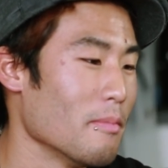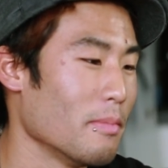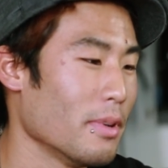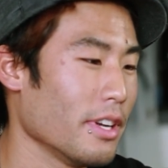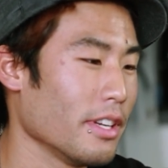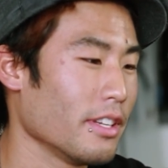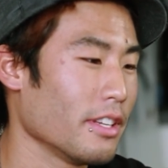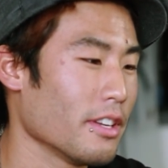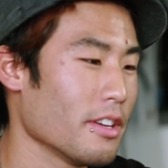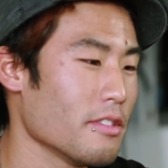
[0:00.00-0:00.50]

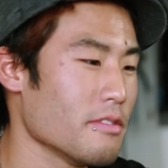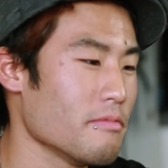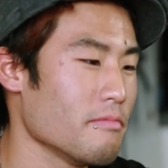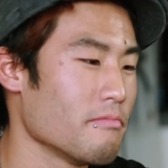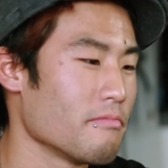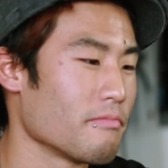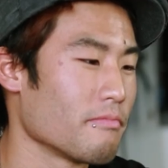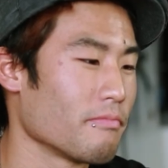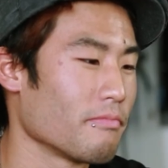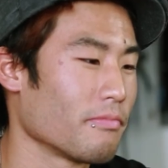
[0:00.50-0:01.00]
But you know,
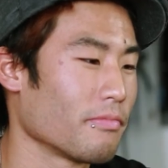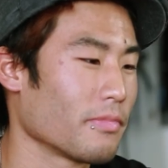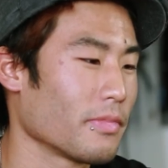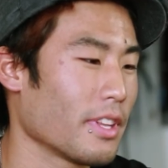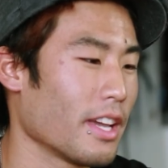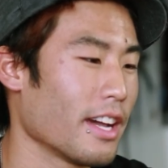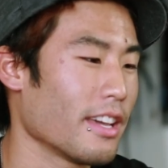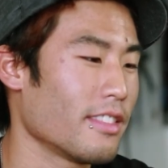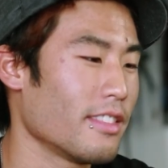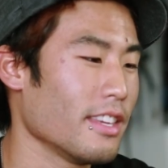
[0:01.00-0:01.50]

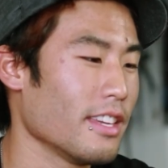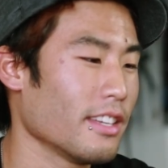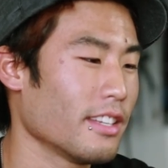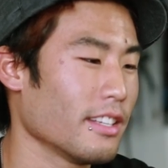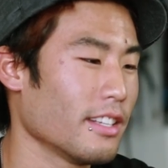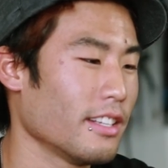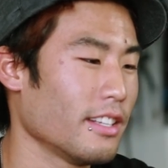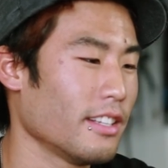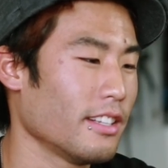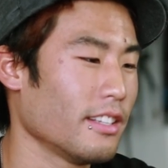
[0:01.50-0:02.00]
I think
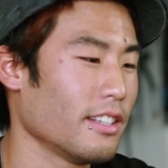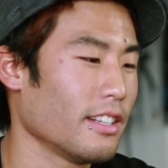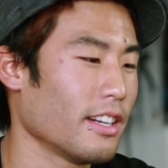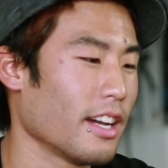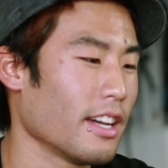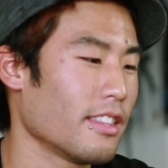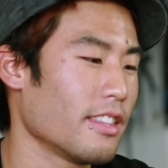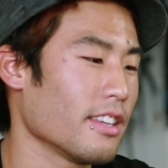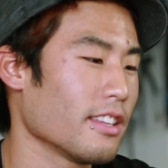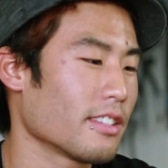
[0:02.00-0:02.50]
uh,
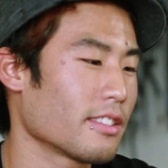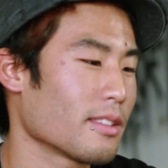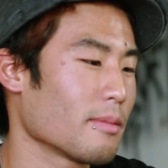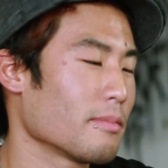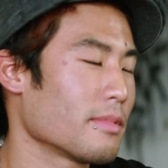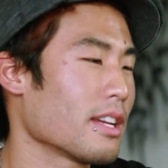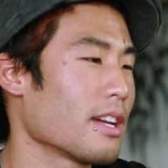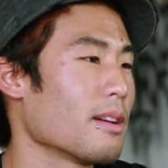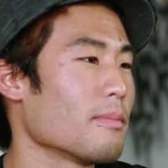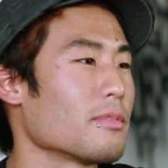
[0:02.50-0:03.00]
I think
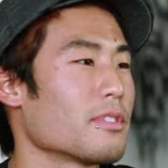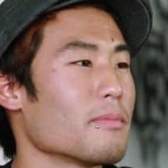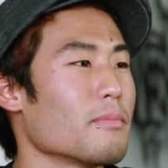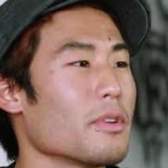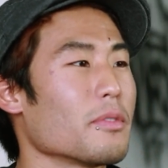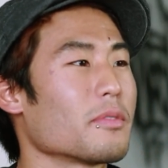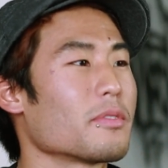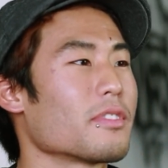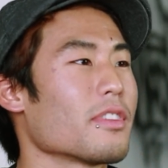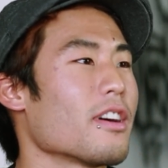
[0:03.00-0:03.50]
sometimes the
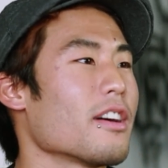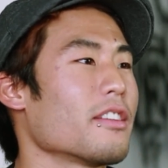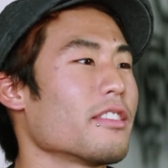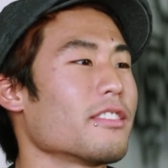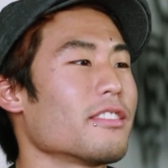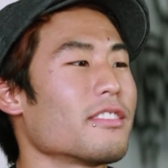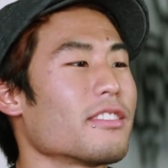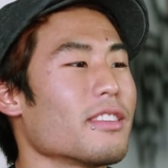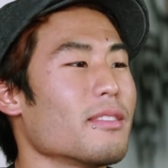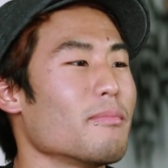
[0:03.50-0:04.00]
most
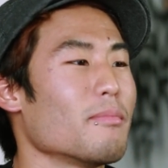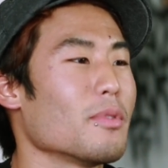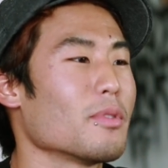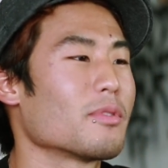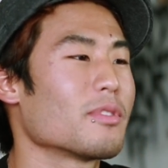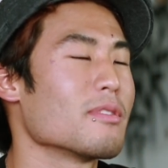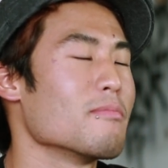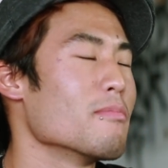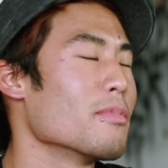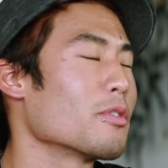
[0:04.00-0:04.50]
honest and
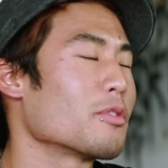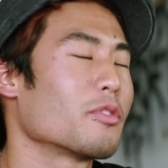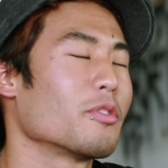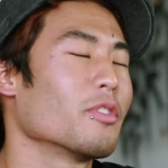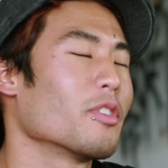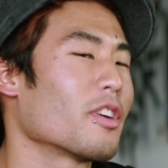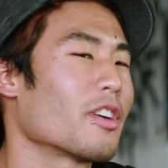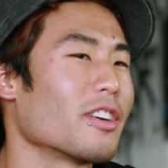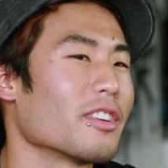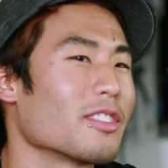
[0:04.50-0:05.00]
most
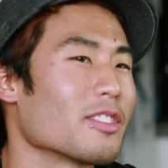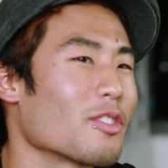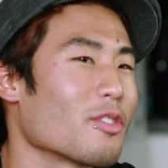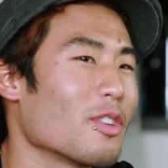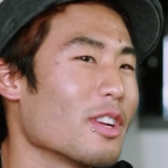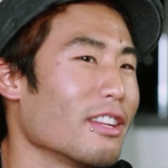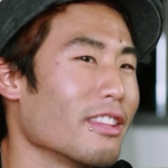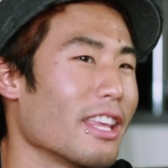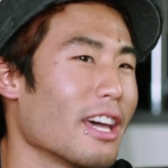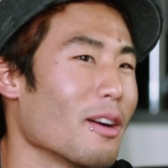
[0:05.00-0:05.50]
emotional art is
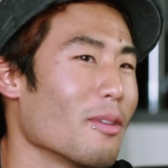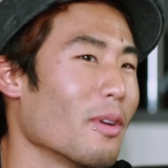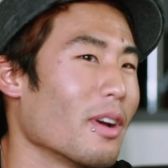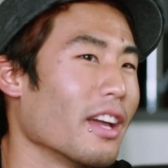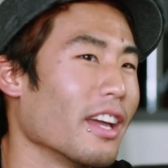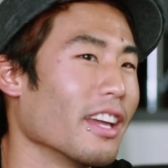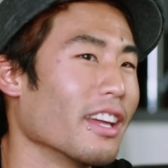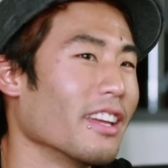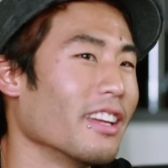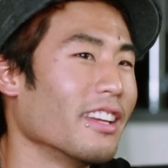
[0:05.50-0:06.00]
created that
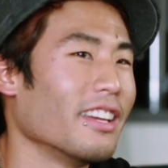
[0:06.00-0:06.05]
way.